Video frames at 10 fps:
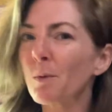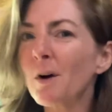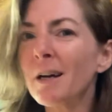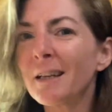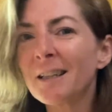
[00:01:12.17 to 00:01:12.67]

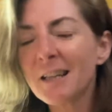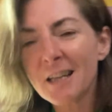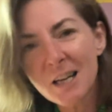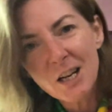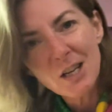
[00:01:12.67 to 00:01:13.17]
1,
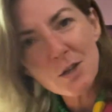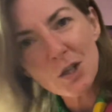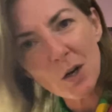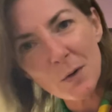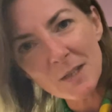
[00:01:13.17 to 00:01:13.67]
you
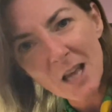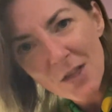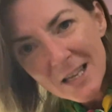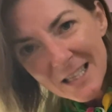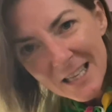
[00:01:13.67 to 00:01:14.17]
chose
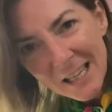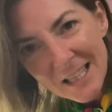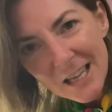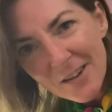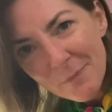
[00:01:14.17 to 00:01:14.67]
the
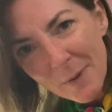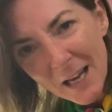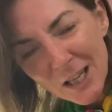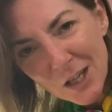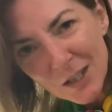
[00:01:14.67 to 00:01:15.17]
6 of
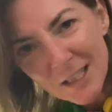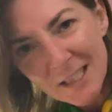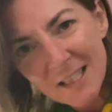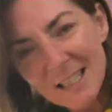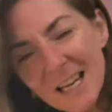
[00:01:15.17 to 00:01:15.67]

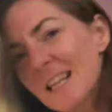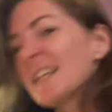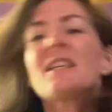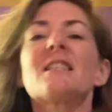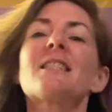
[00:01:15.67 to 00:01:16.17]
Pentacles.
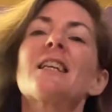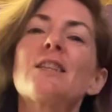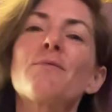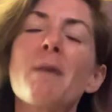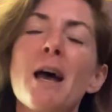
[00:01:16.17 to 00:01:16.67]
6
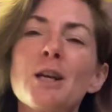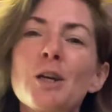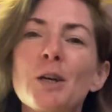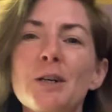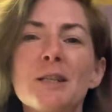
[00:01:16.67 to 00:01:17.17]
of
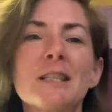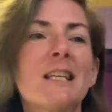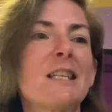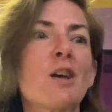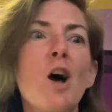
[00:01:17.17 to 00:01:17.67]
Pentacles
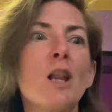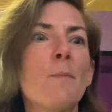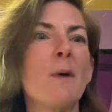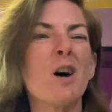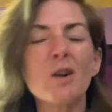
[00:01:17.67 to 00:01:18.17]
is all
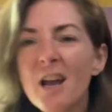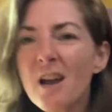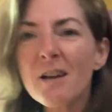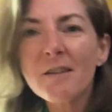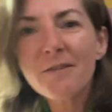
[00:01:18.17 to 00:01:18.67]
about
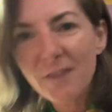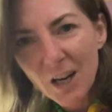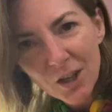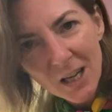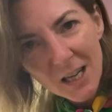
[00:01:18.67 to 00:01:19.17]

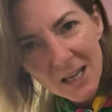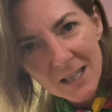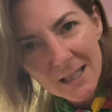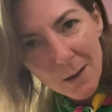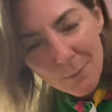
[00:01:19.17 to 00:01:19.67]

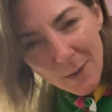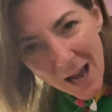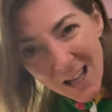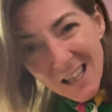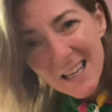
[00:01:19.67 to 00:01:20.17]
fairness,
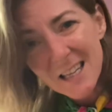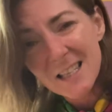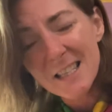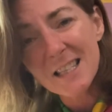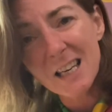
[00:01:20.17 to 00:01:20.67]

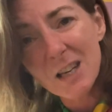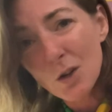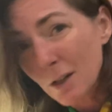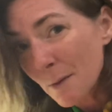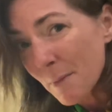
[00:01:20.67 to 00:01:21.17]
balance in
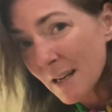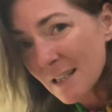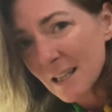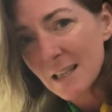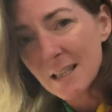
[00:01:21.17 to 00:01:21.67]
your
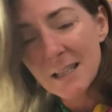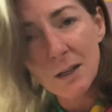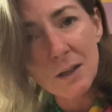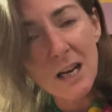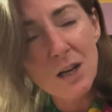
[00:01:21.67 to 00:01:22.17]
abundance
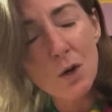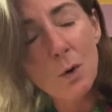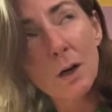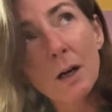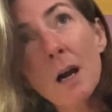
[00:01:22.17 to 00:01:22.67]
and in
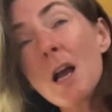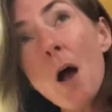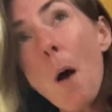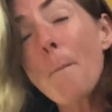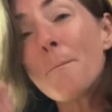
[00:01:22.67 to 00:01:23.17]
your
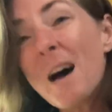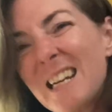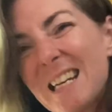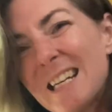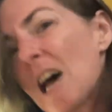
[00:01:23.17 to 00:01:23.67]

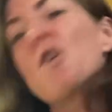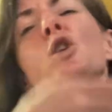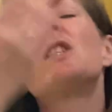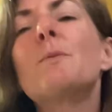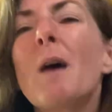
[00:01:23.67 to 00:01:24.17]
money and how
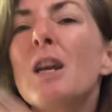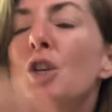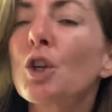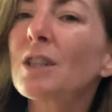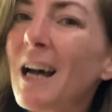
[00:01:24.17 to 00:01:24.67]
you spend
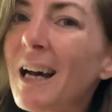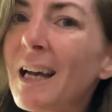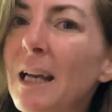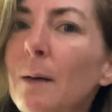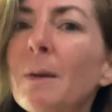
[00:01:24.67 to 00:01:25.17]
your
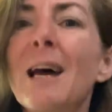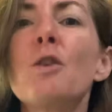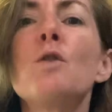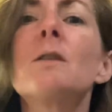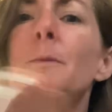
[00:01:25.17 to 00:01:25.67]
time and how
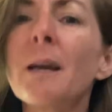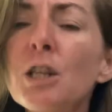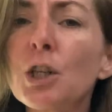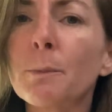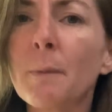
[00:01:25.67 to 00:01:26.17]
you
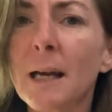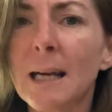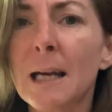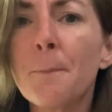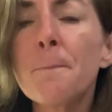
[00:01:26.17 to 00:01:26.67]
spend your
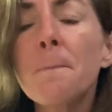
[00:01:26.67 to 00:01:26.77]
money